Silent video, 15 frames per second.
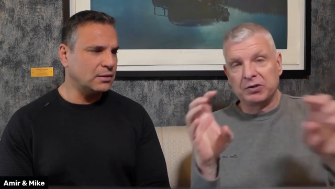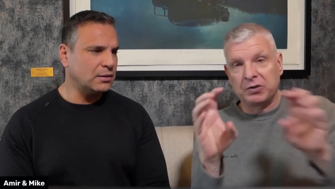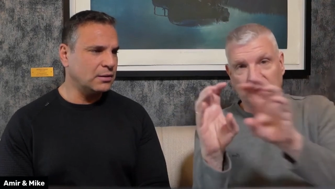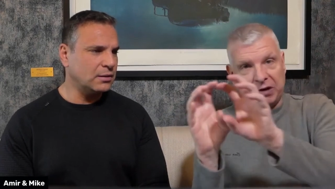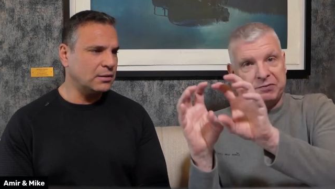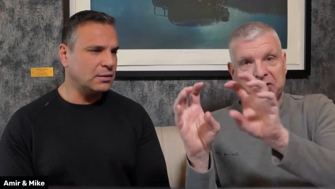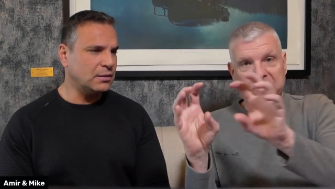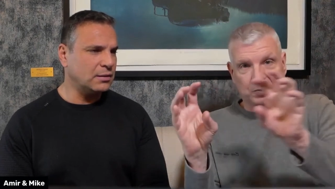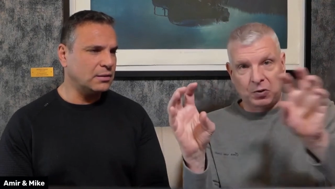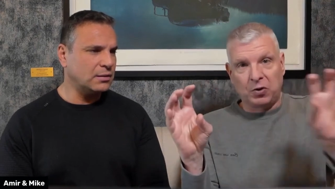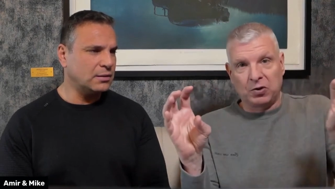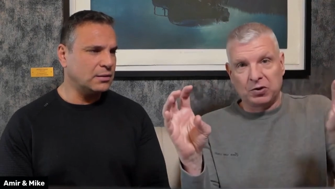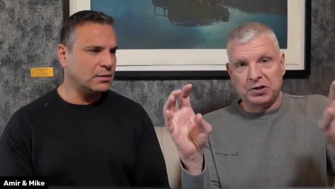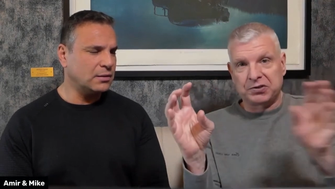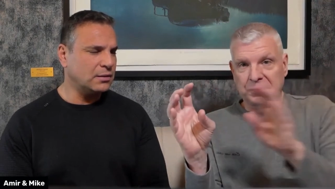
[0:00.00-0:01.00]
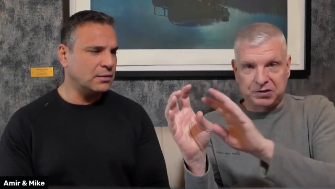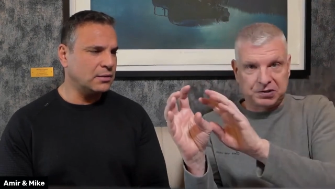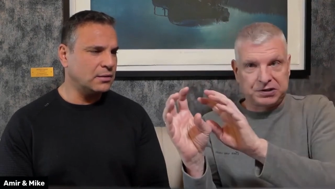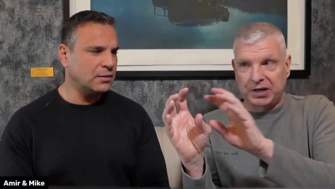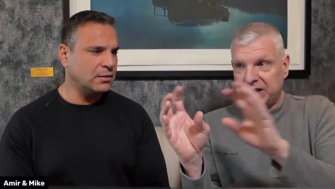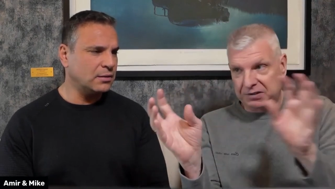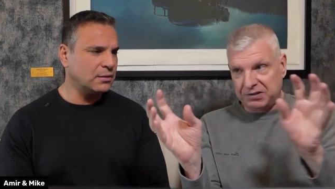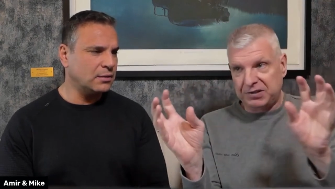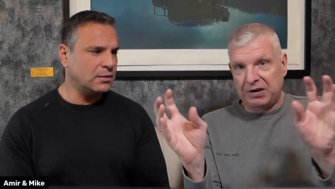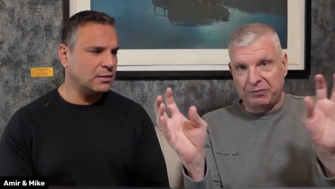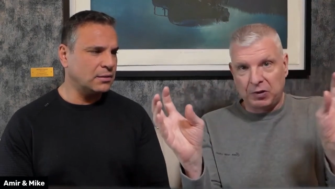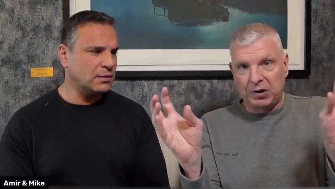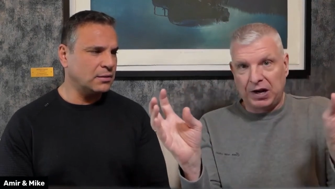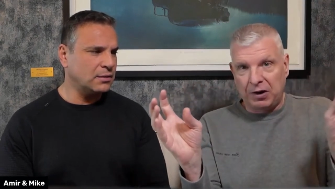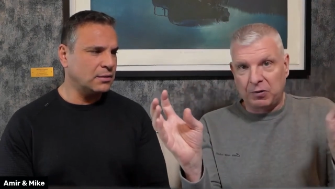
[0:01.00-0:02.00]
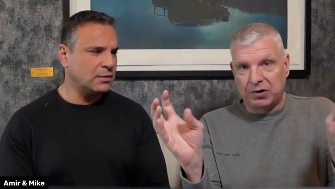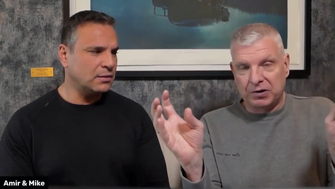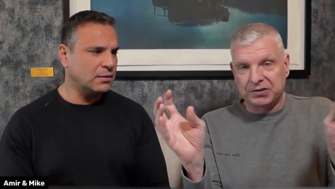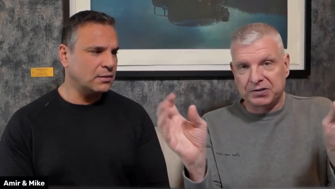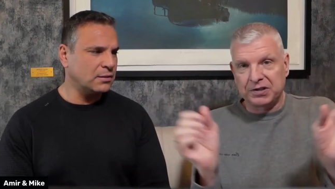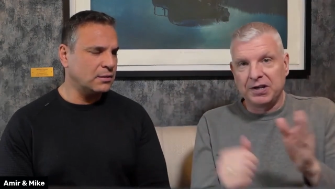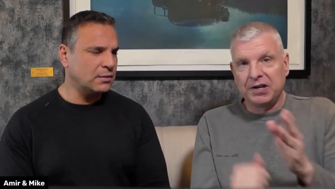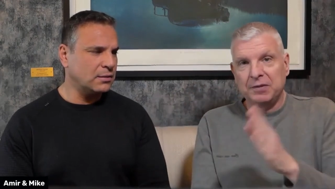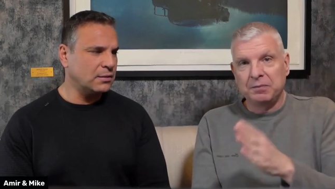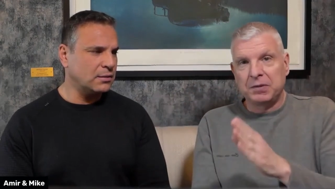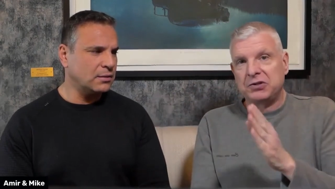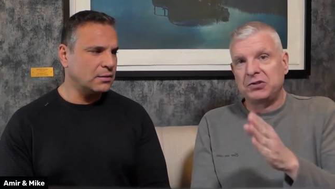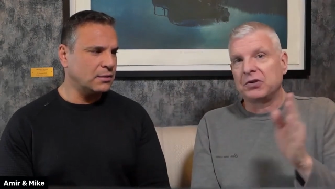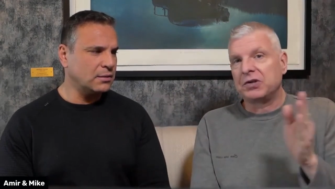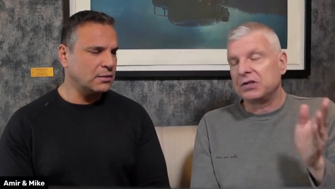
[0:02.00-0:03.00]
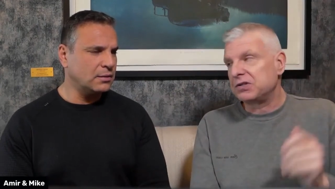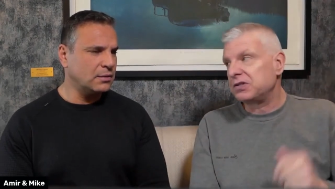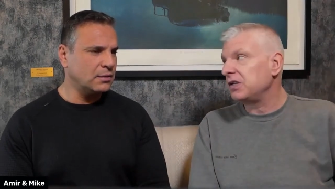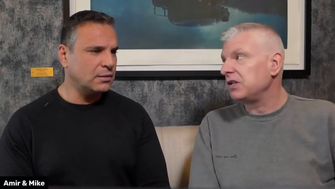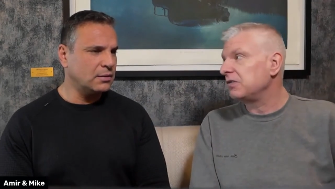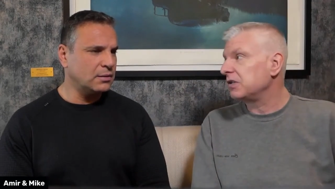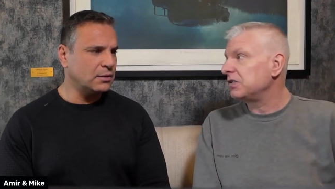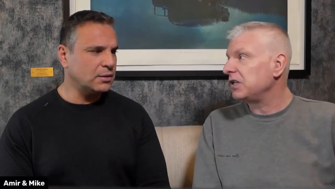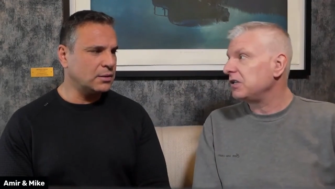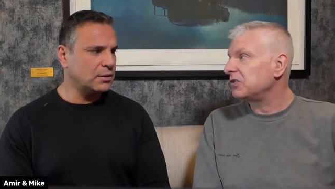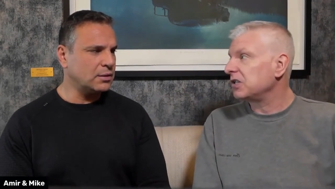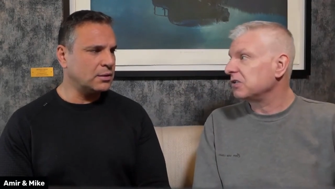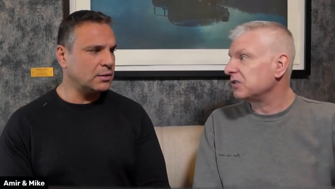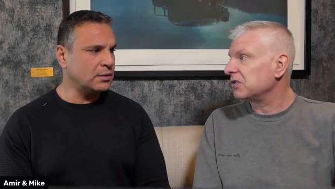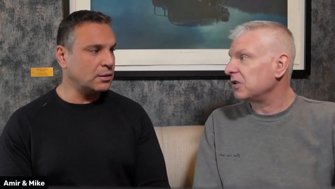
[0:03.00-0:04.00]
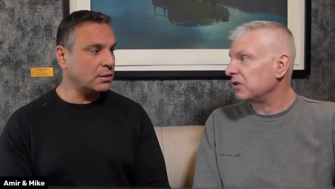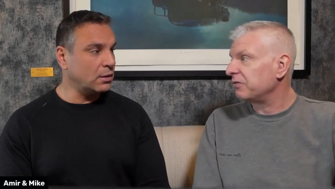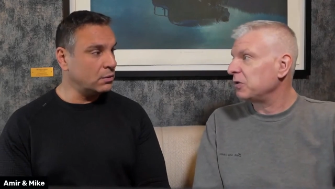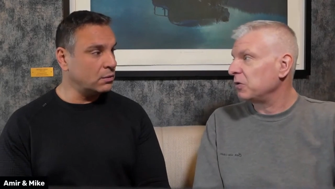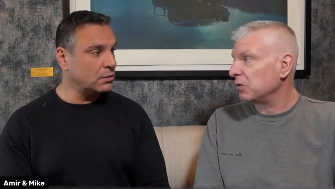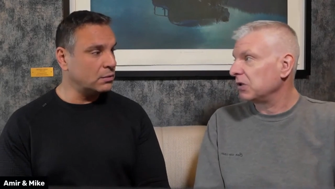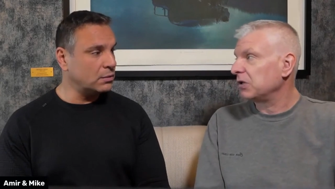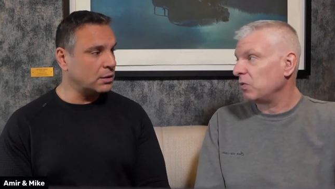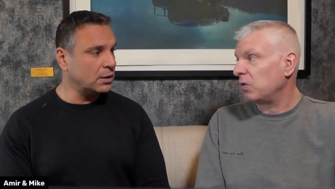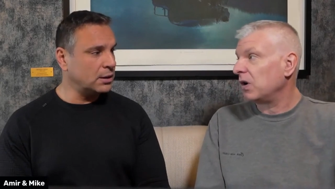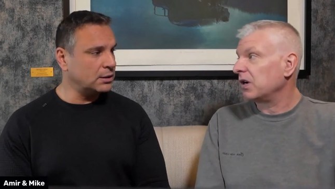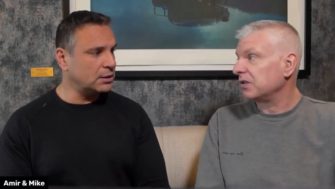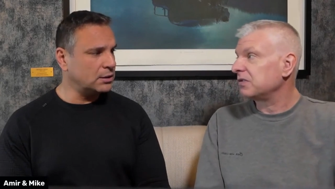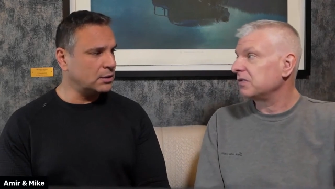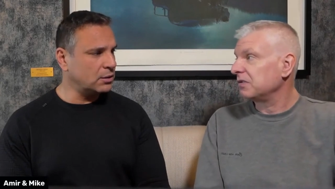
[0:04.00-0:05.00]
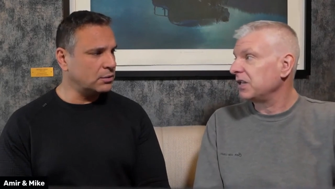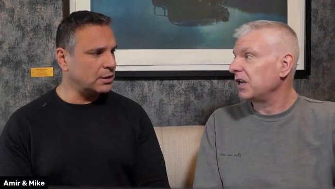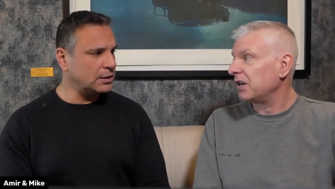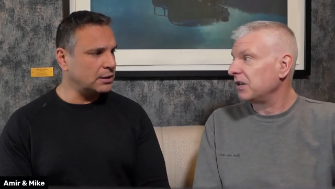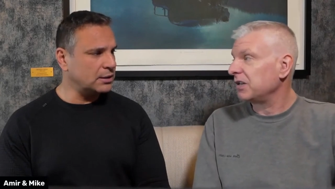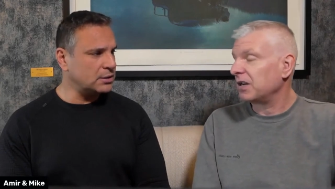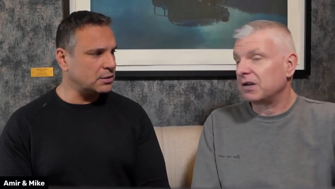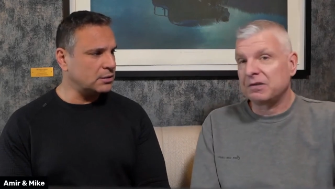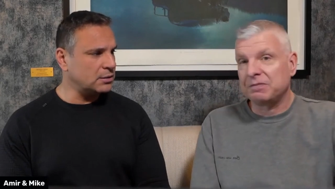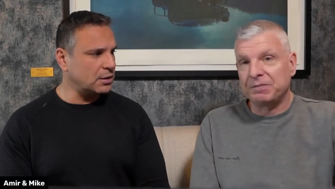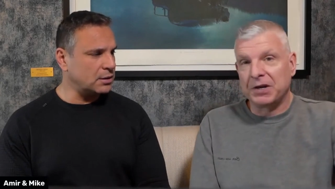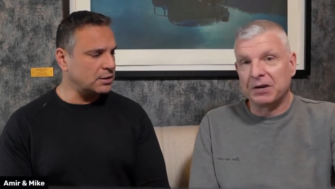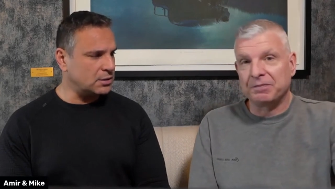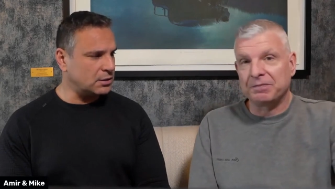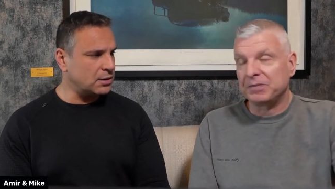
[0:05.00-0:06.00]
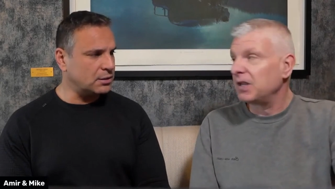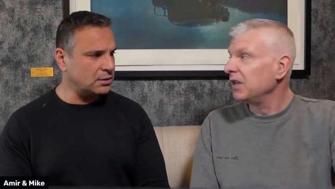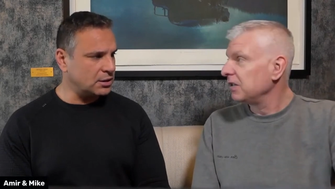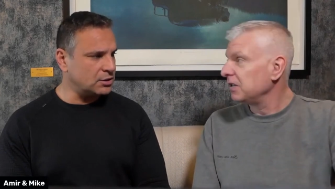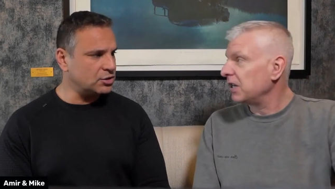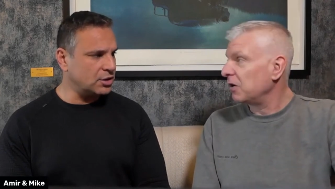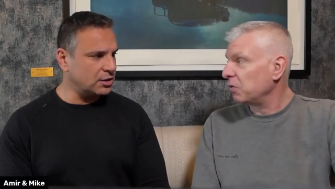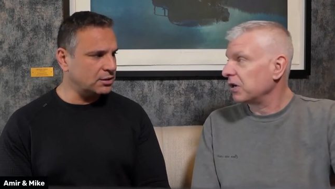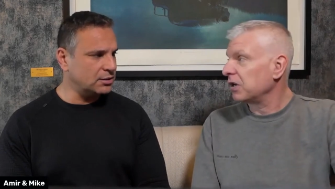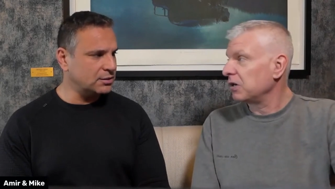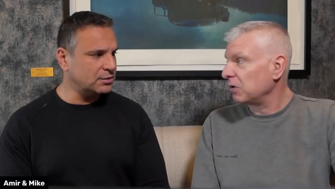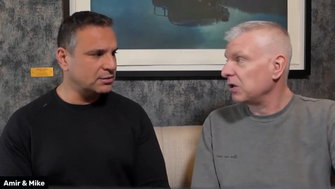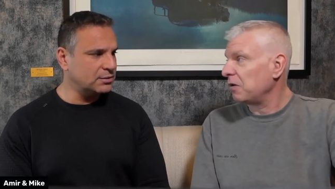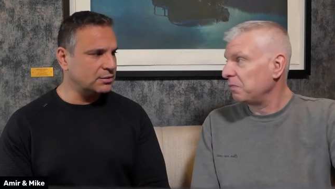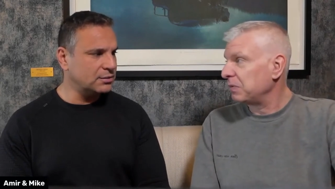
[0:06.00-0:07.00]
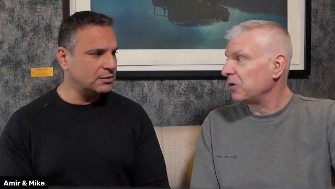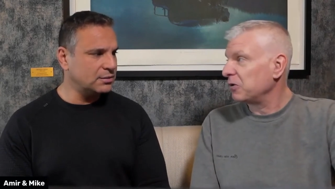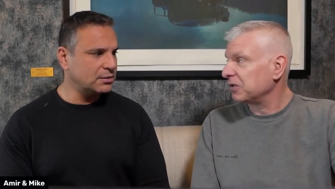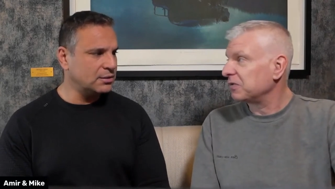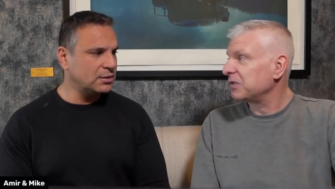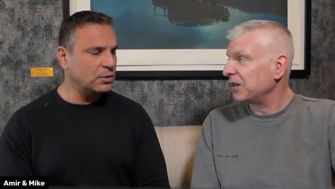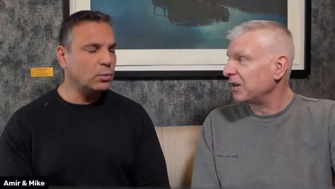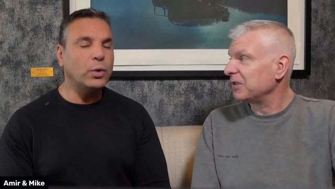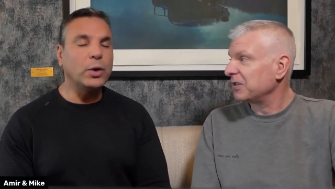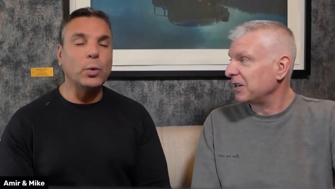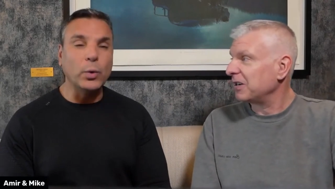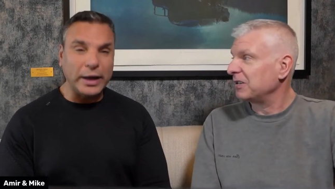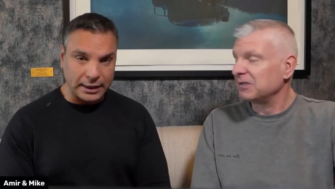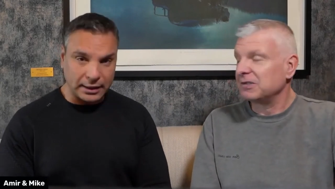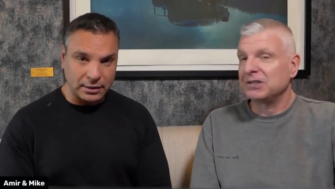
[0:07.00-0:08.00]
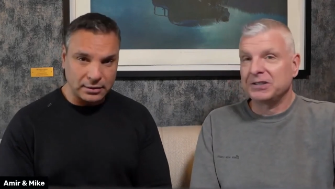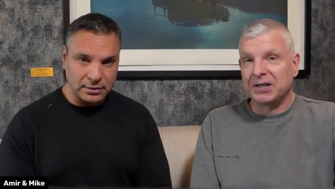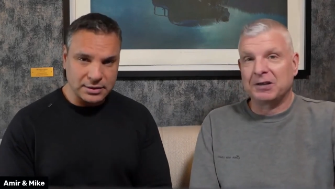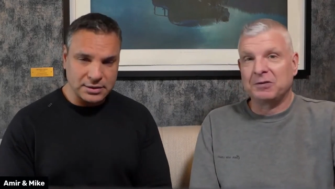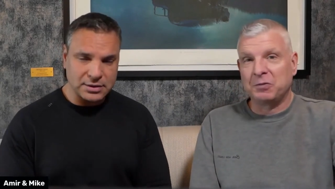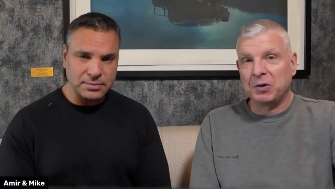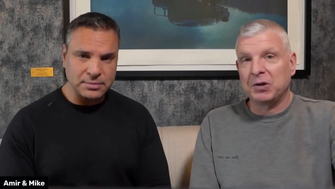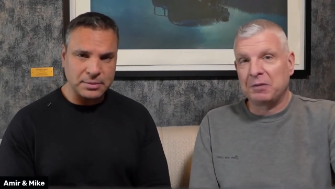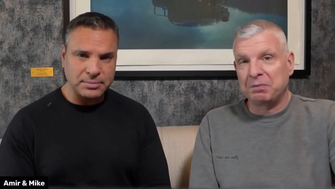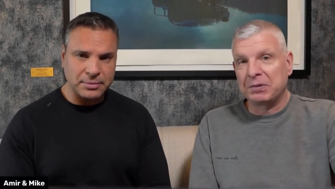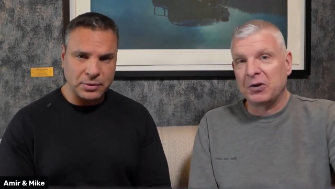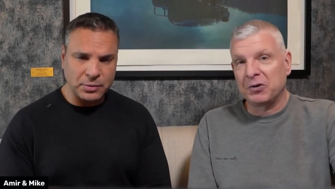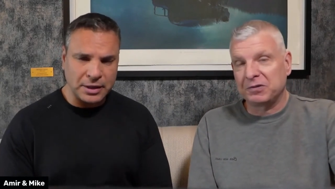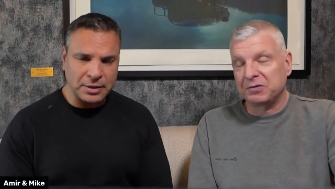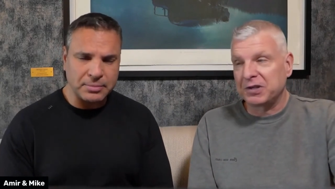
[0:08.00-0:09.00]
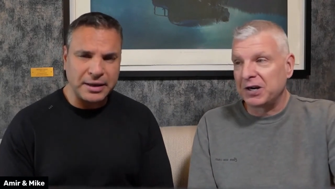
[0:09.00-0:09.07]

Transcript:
Speaker 1: You'll have to scroll because it's like several hours, but you can see the teachings there oh, if you oh, really want. I didn't know yeah, that. Yeah, it's, on, yeah. it's on our Dutch. Yeah, channel. we're going to upload it there. We yeah. will. Yeah, we'll so upload it, it